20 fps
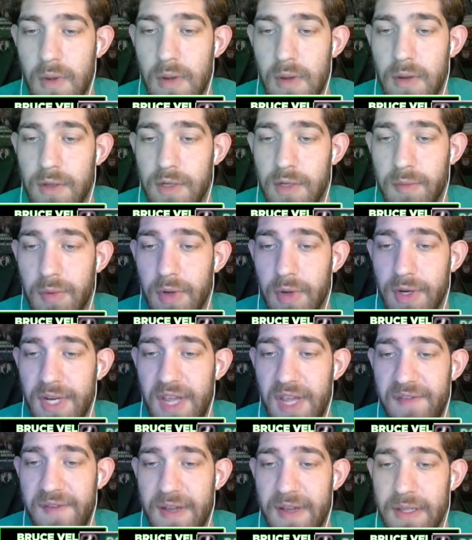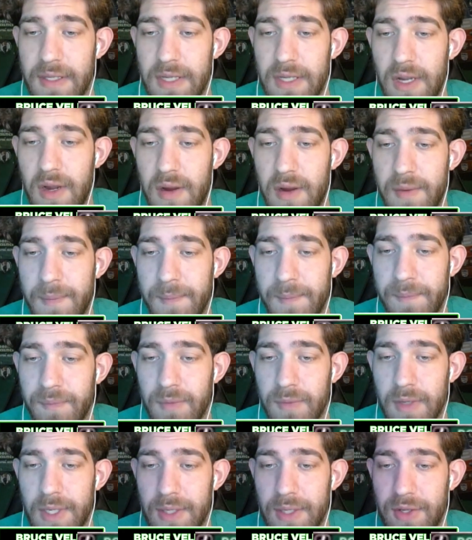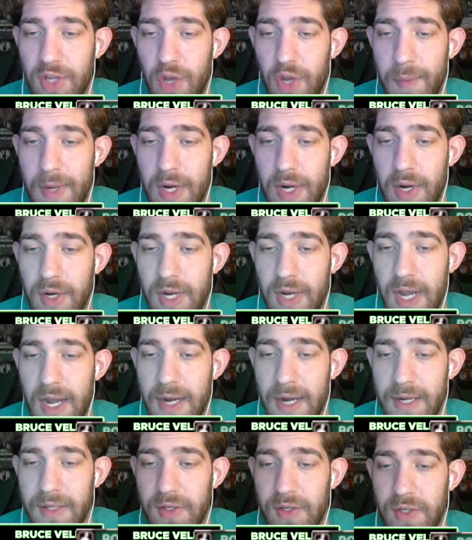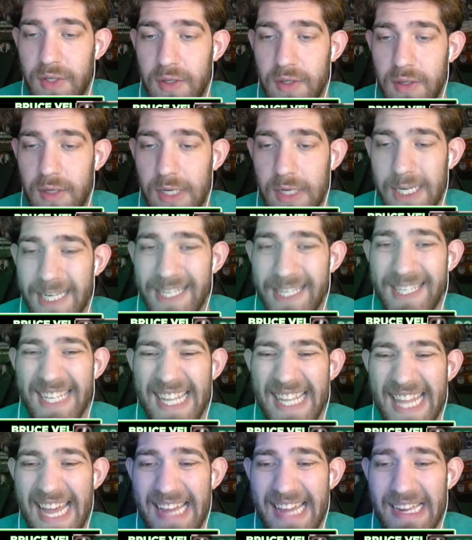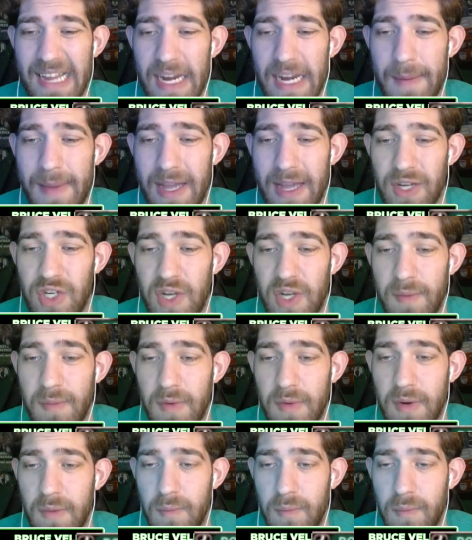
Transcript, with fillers: So good defense here. Tillman on Giannis. Getting to see that kind of matchup.